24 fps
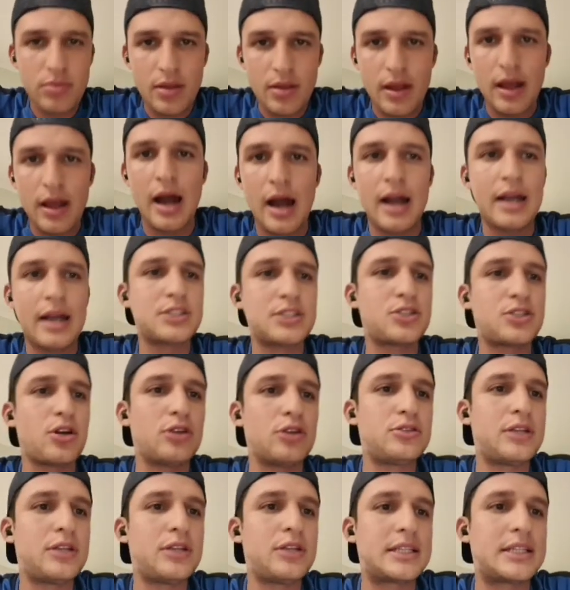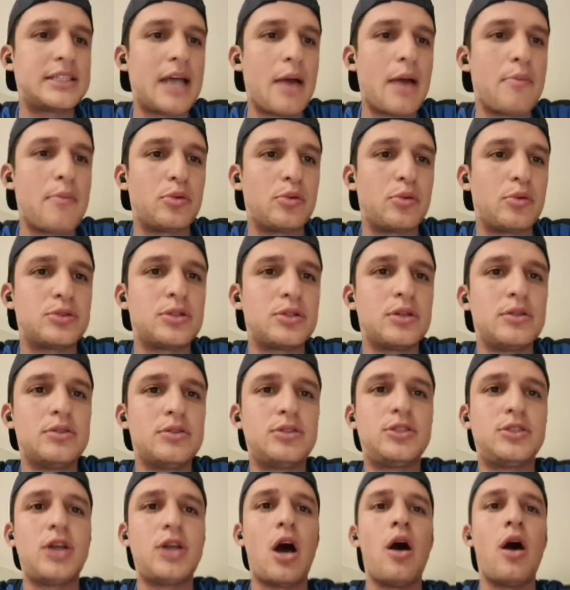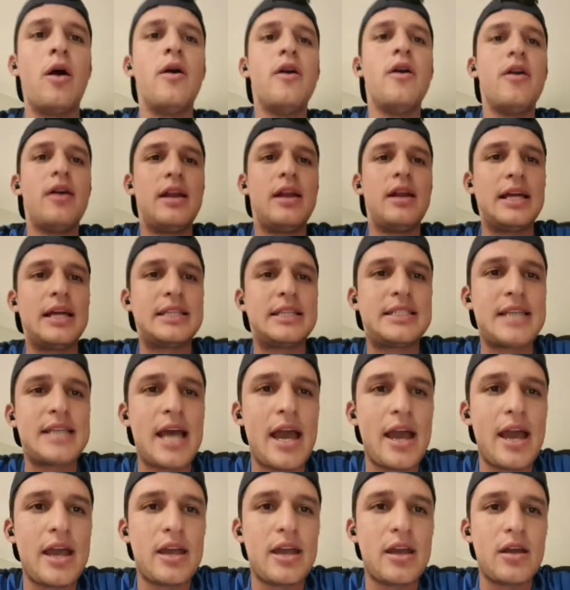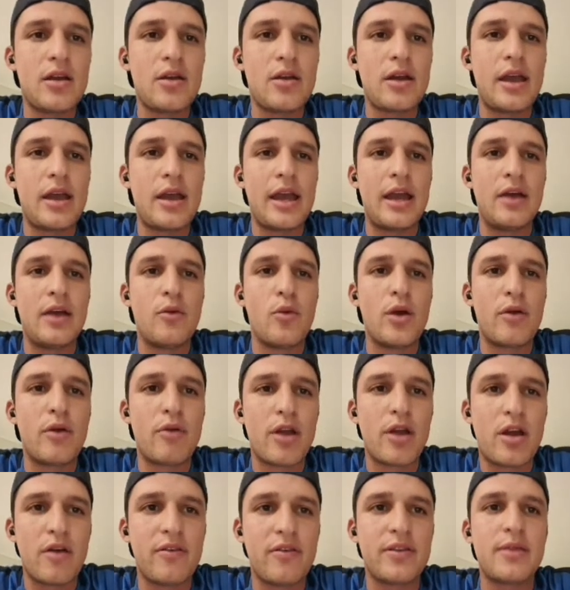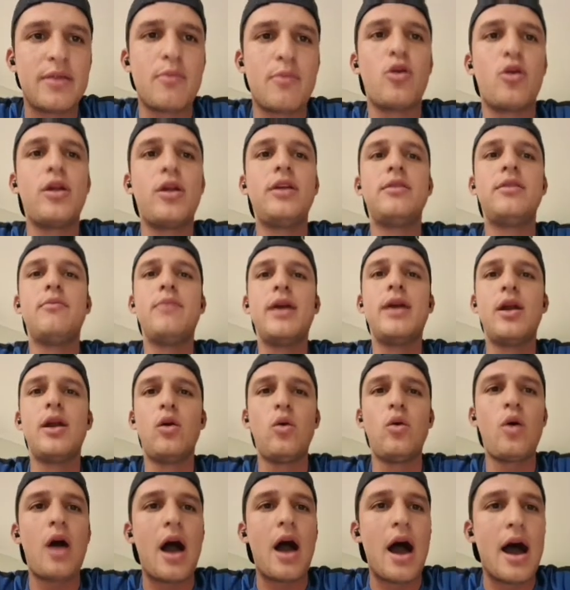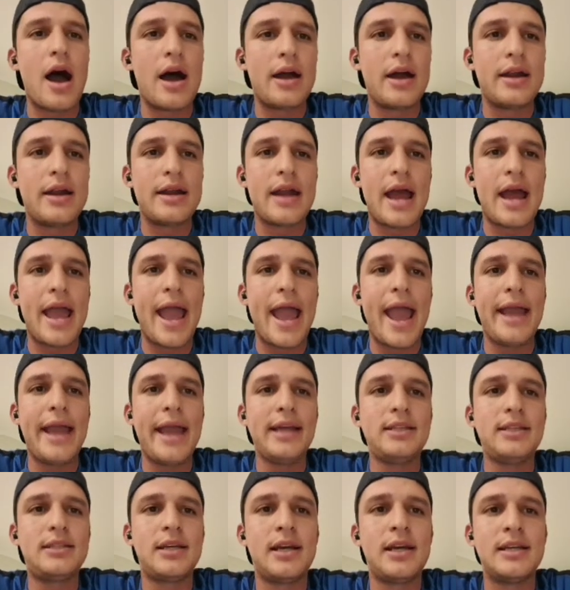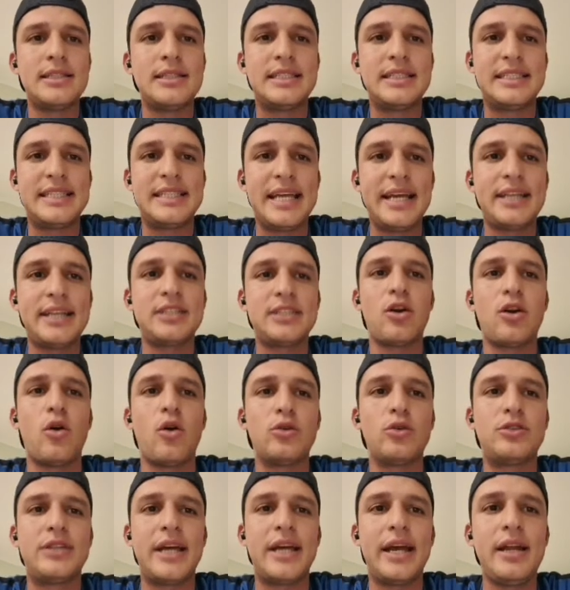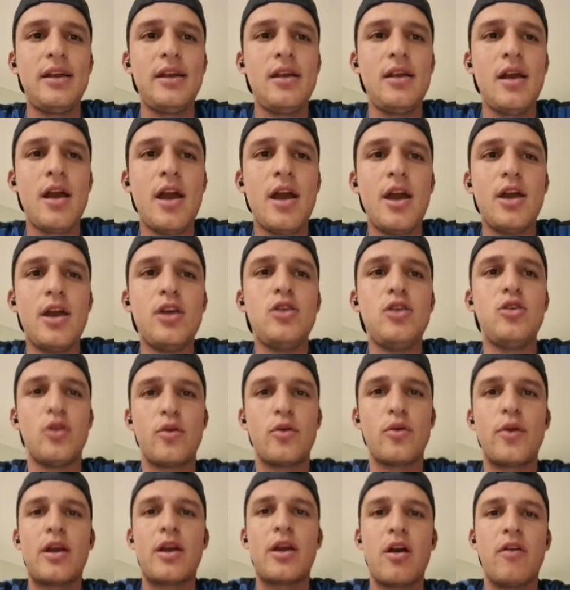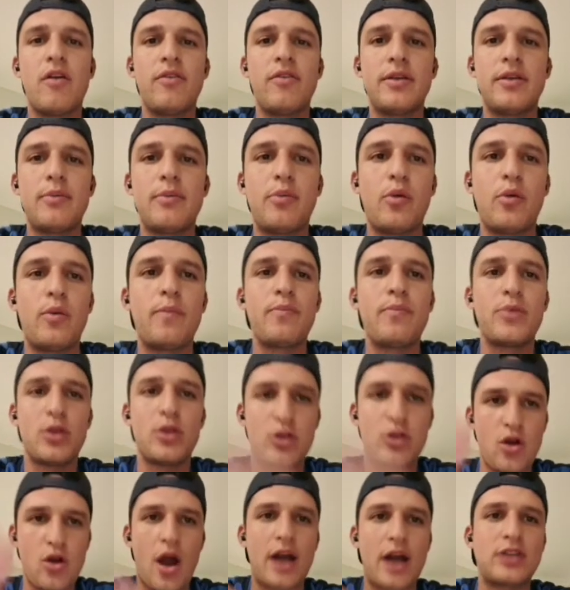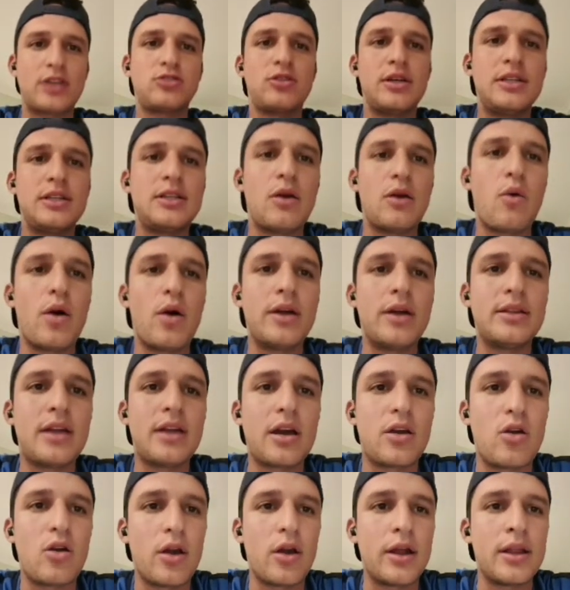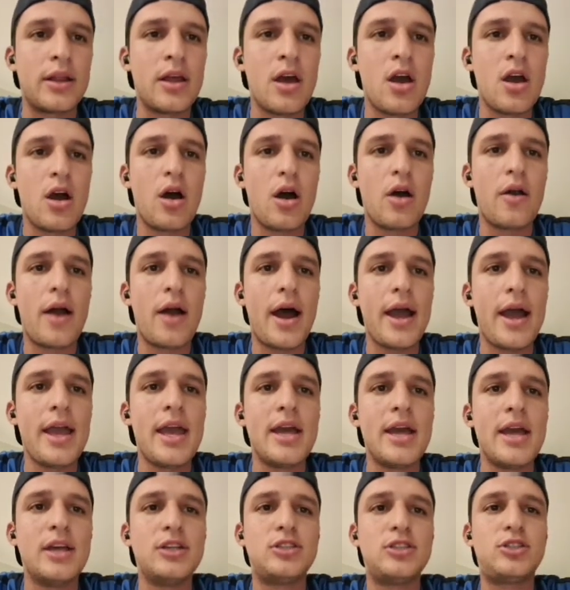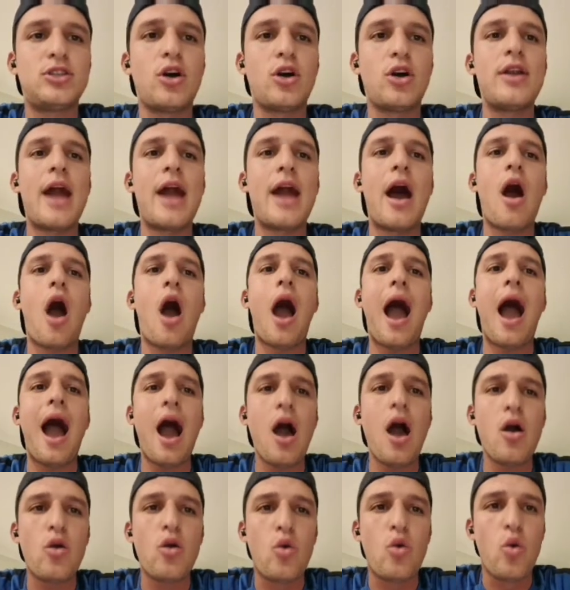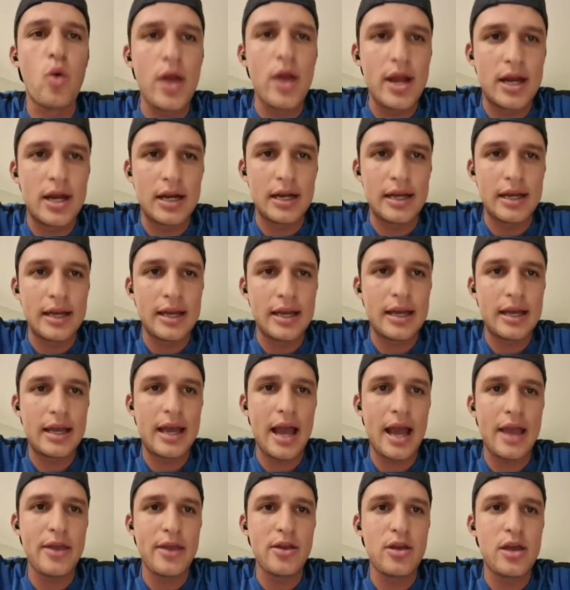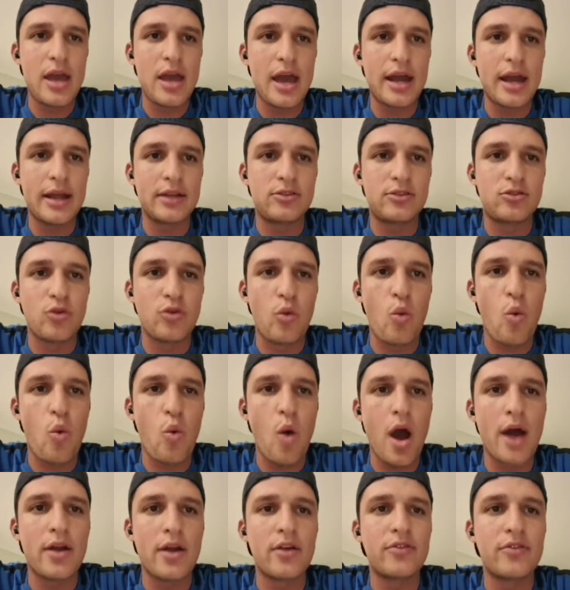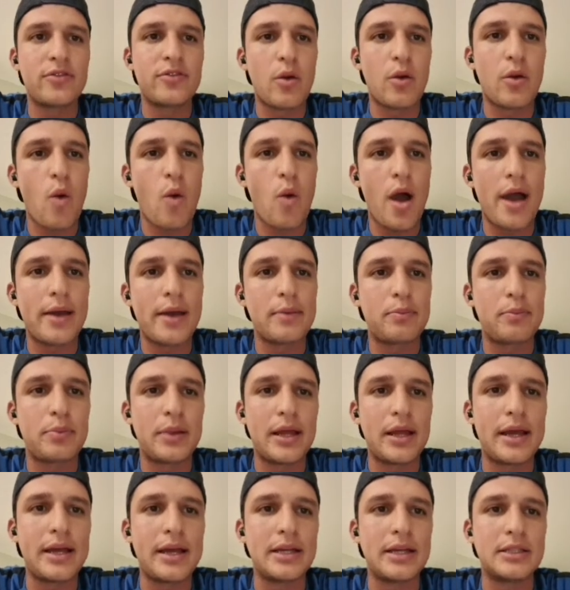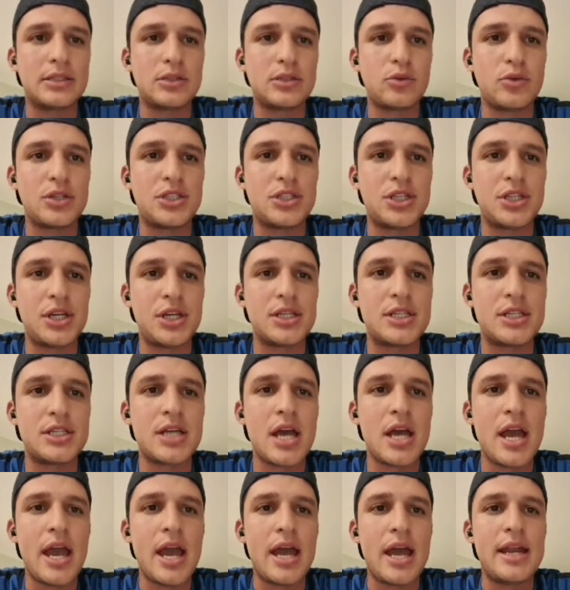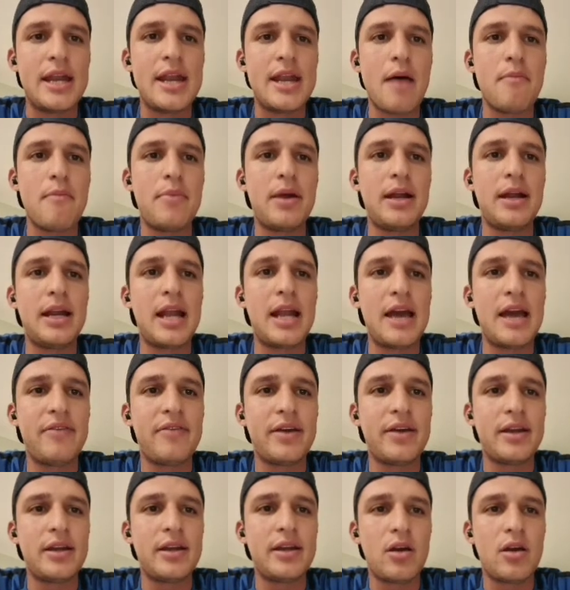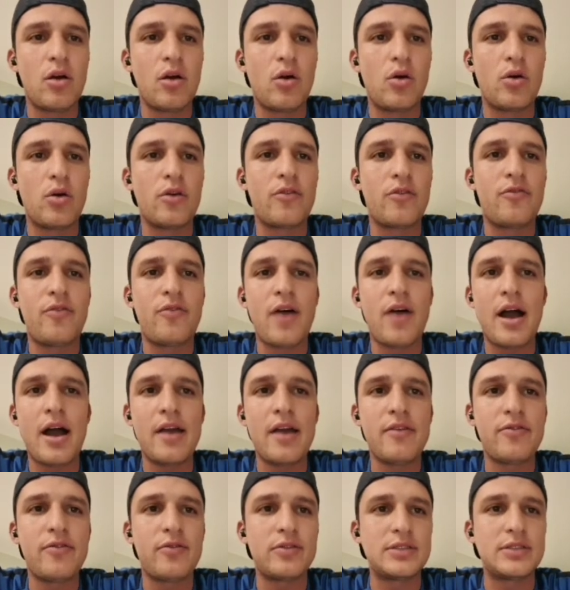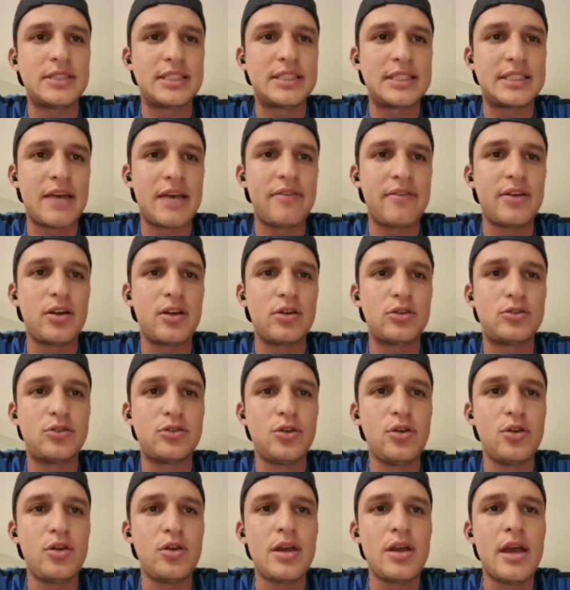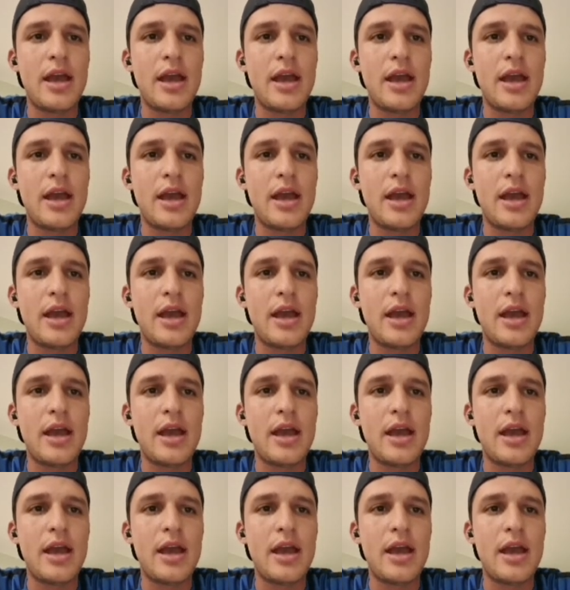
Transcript: And let's go to the examples. So let's say we recover the ball in the middle, and 8, 6, or 10, you recover the ball. You're actually the one that got it. All right. So now how quickly can you get it to one of the wide players, which is number 11 or 5, 7, or 2?